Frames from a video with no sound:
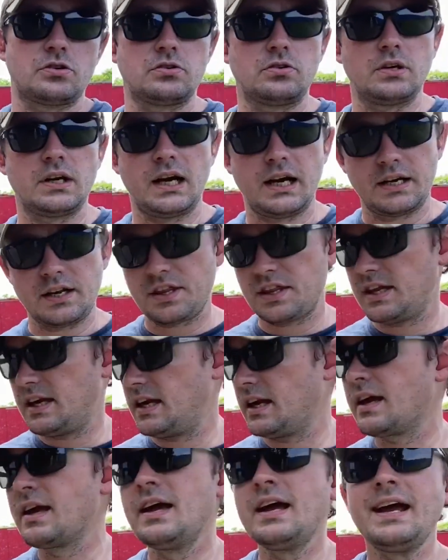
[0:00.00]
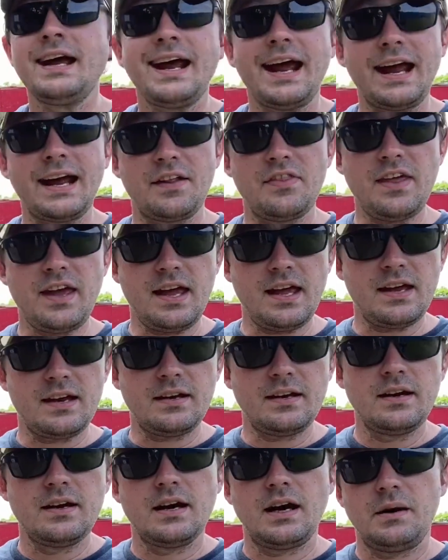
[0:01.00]
kind of thing. And then
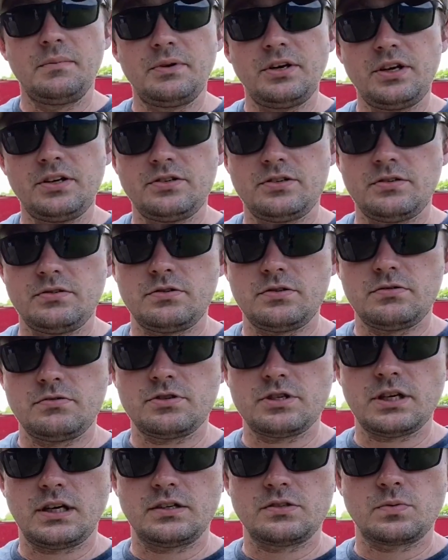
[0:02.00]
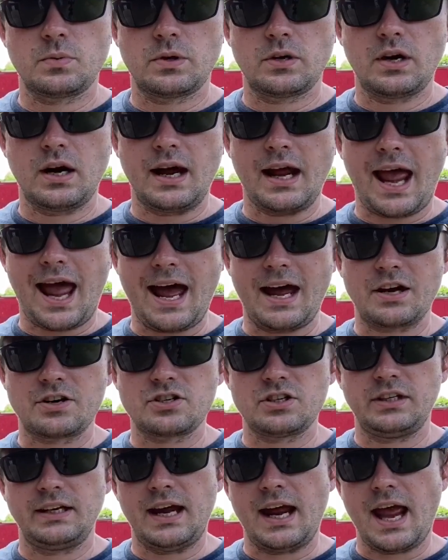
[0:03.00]
I'm gonna do 2 shots where I
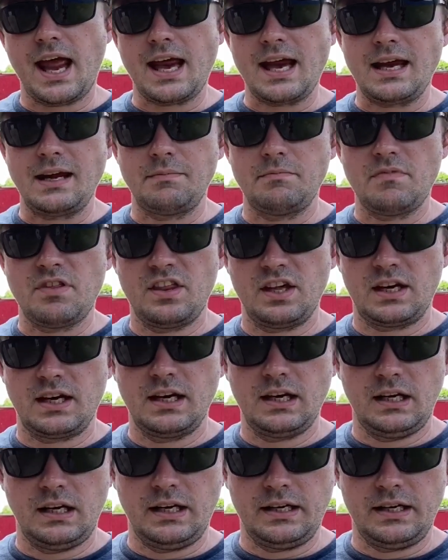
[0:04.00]
actually aim the gun